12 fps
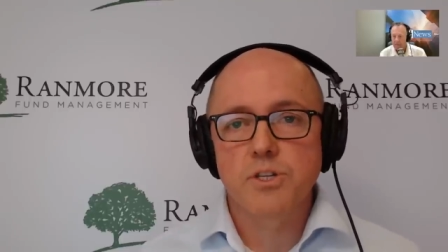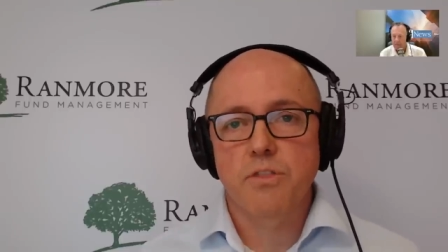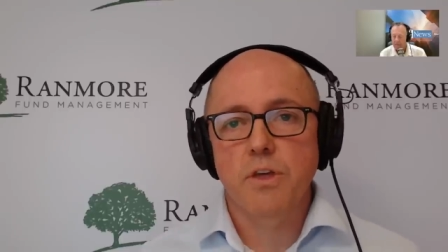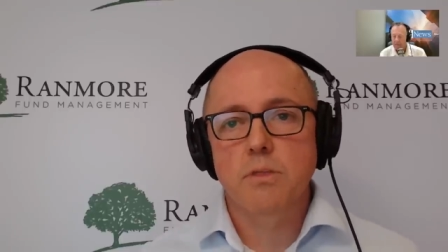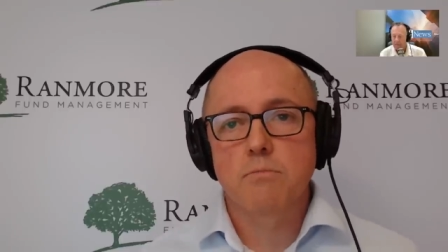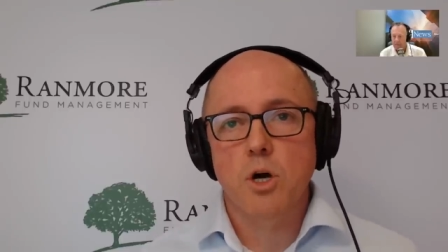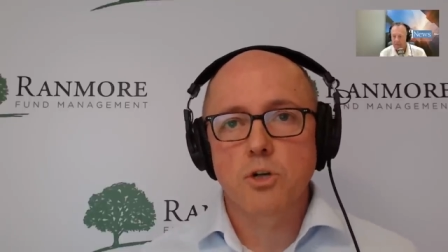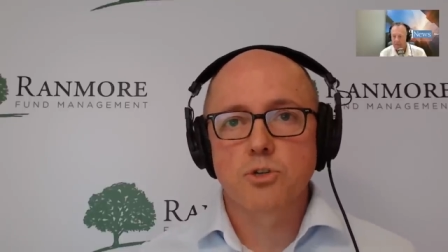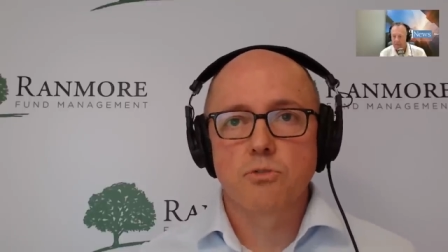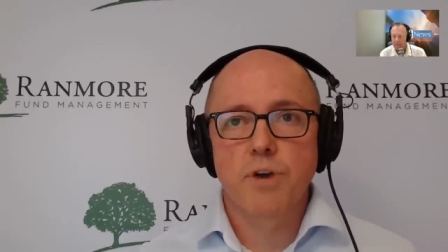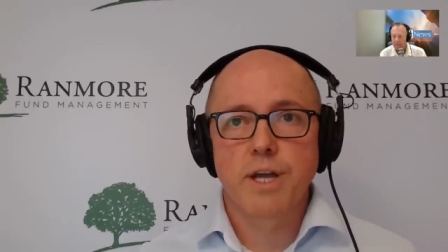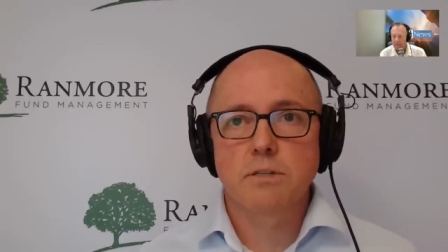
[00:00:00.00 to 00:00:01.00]
I think the
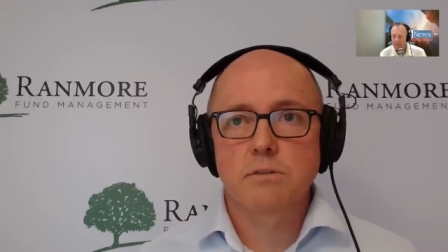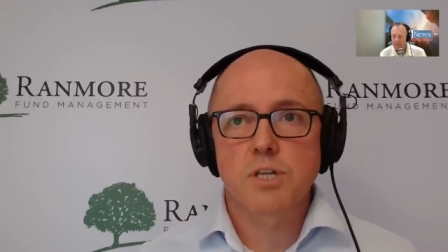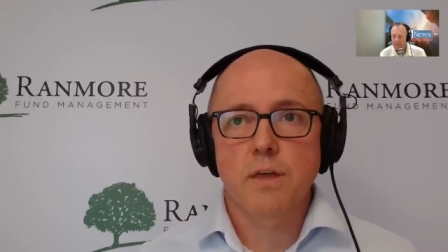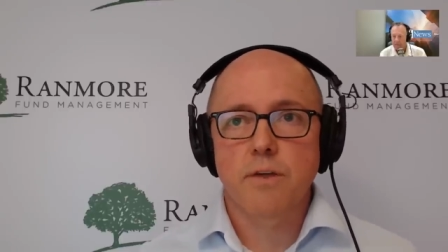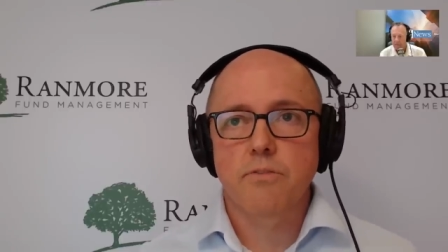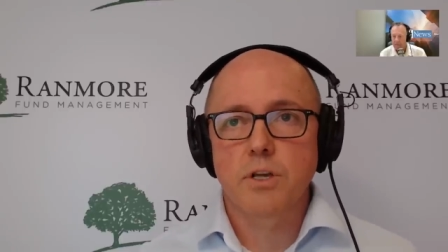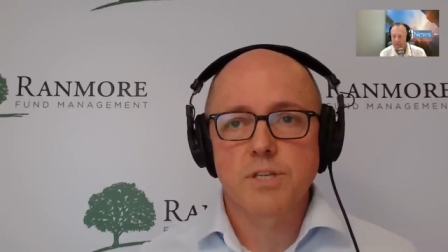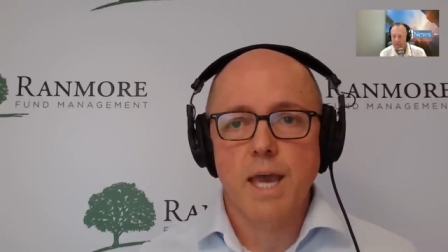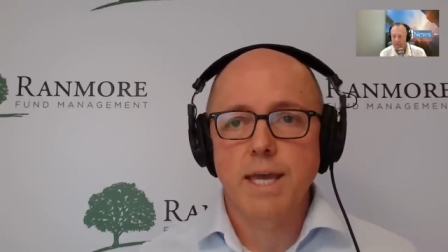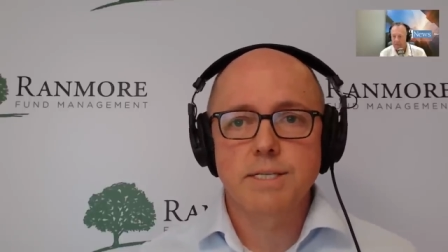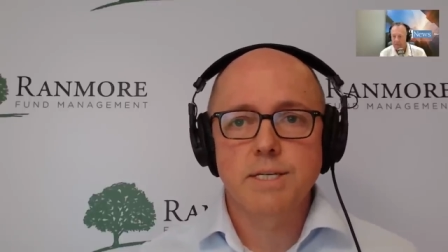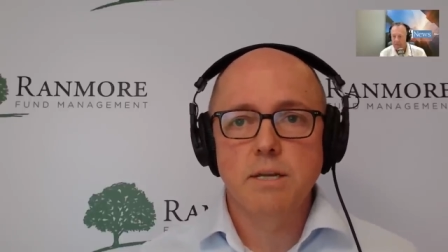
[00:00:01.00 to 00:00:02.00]
marginal rate in South Africa is
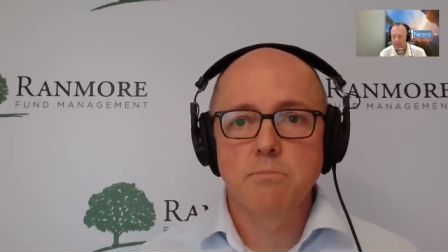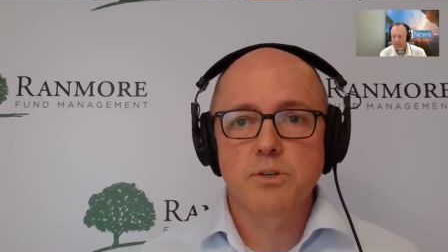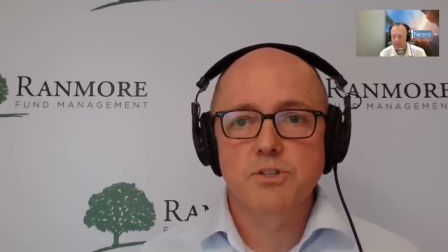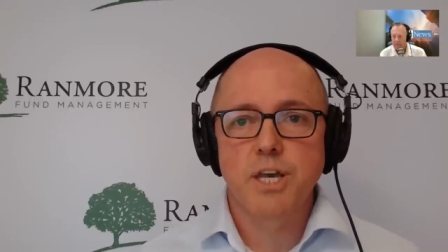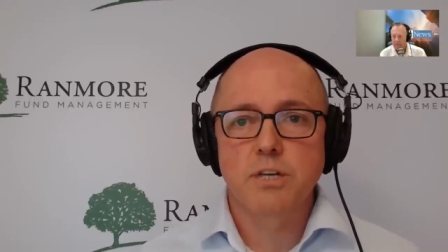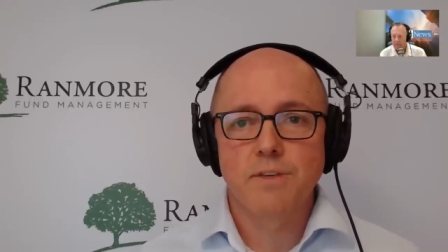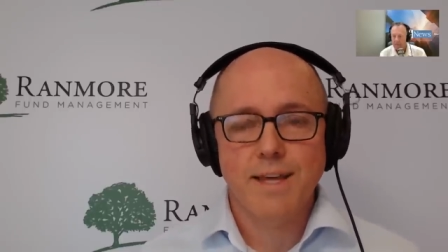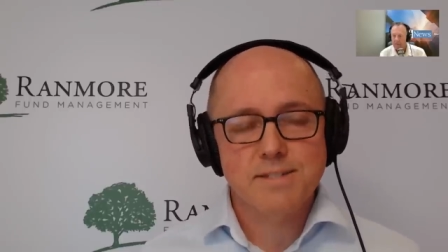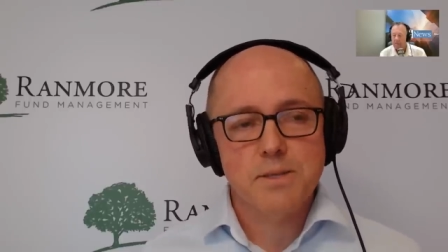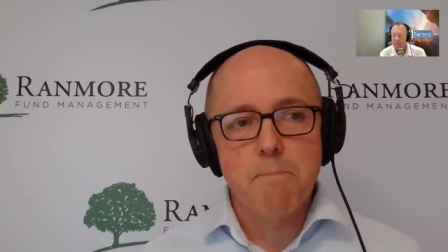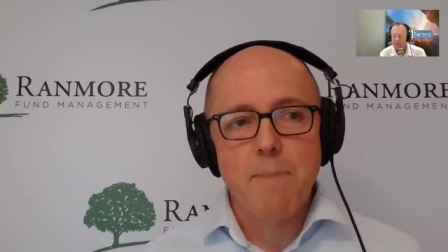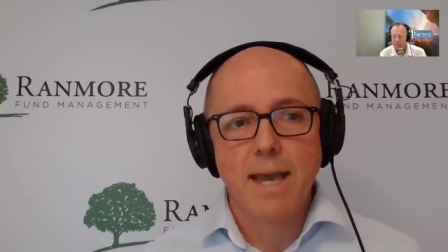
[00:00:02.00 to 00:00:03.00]
18%.
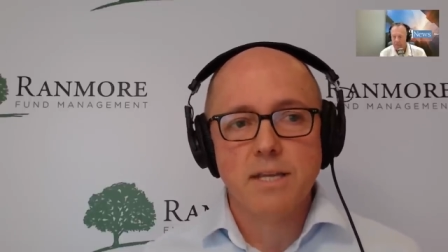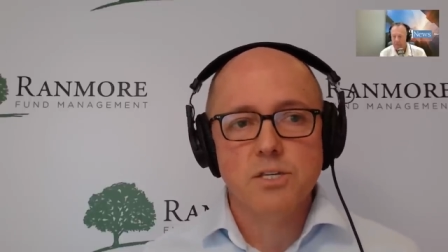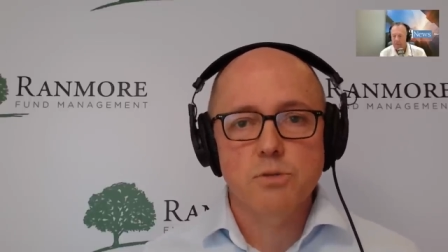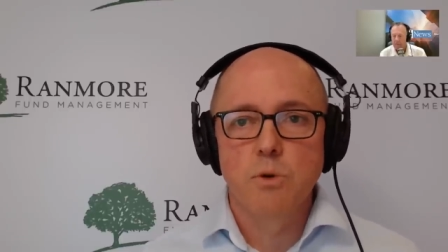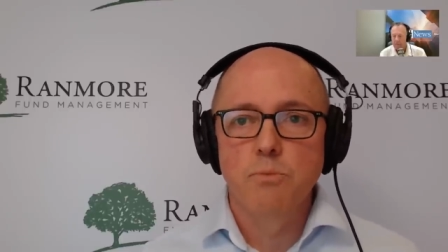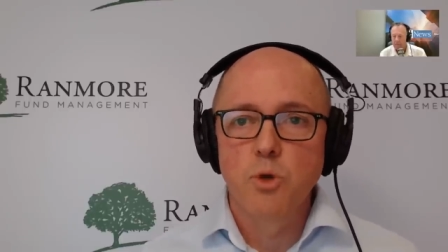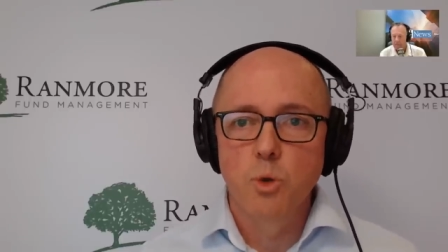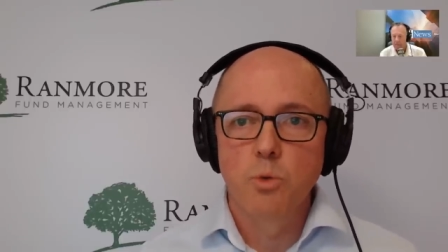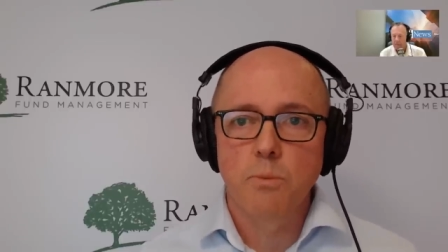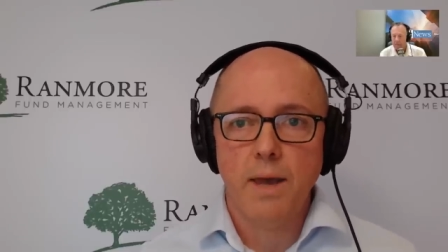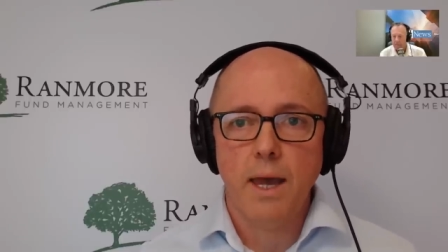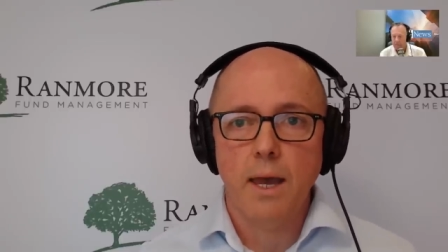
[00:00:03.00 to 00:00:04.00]
That's the maximum you
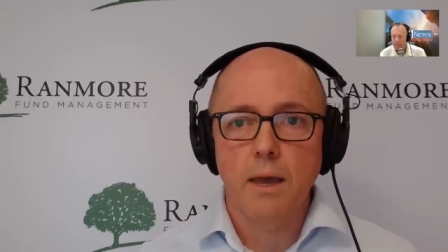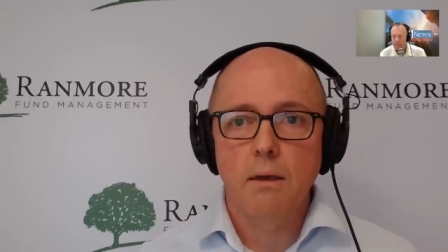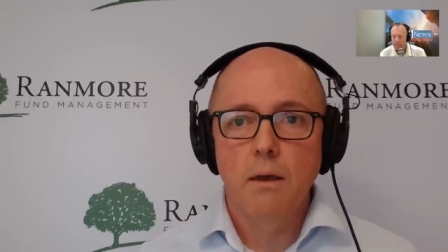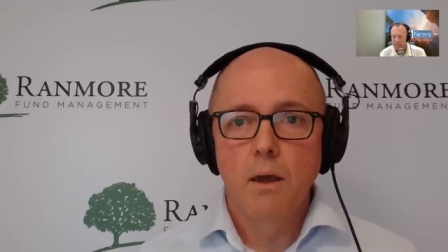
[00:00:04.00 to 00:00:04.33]
will pay.